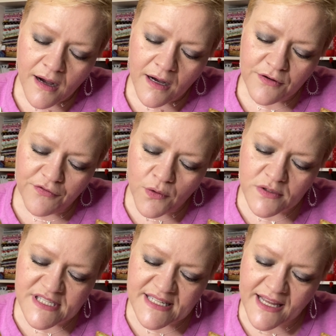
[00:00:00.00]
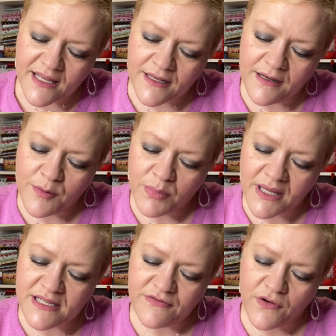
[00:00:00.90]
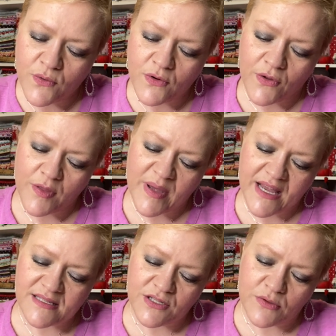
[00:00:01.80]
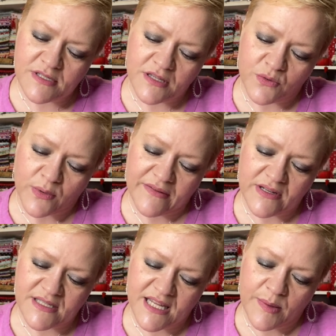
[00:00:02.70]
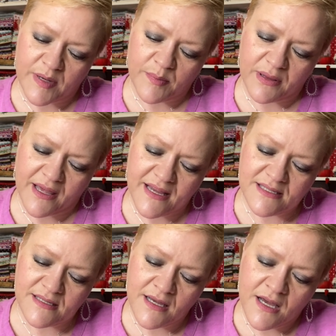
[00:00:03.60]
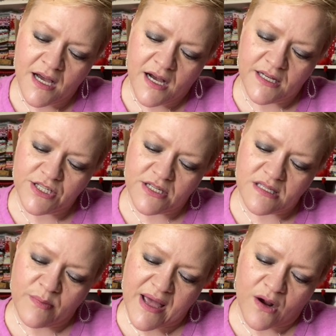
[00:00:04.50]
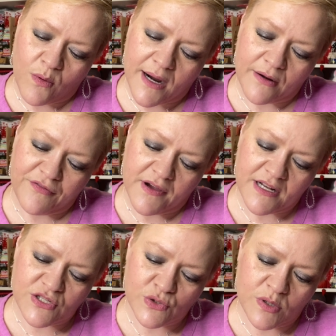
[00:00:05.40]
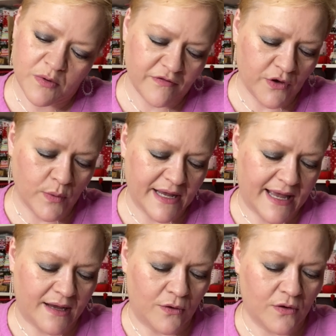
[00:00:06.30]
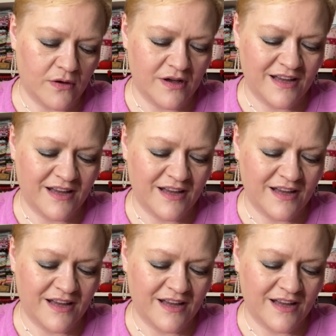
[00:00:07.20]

unfold stand, place phone on the base using the rivets to keep it in place. Adjust the back wire to find a suitable viewing angle.